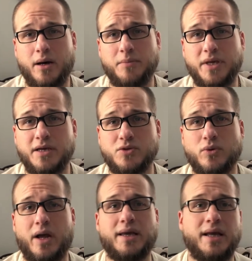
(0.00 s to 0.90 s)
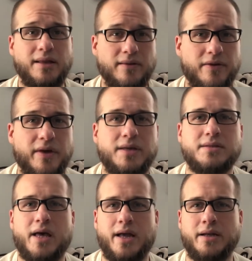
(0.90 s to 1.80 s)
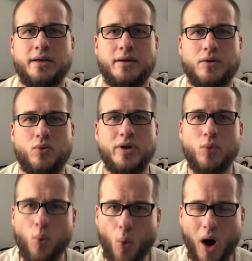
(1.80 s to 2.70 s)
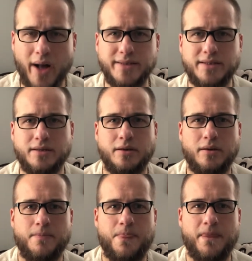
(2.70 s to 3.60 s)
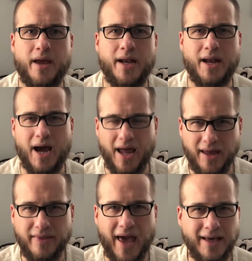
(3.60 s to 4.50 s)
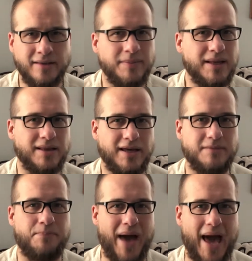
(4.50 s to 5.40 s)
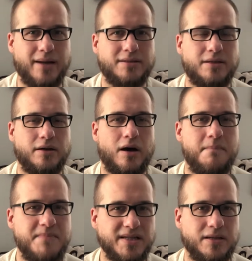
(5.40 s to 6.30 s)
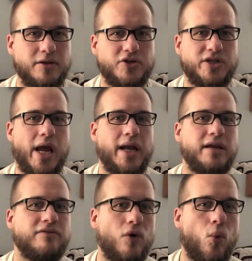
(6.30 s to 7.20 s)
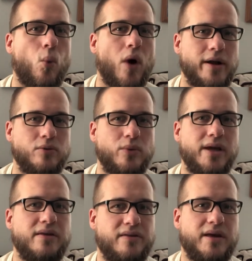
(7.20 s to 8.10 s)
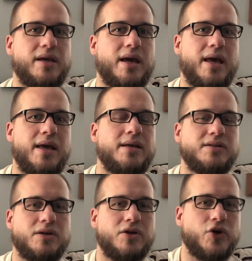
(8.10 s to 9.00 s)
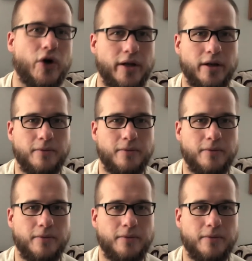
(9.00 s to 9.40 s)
because we're not getting the things that we want. And that can be linked back to a misunderstanding of what we think is good.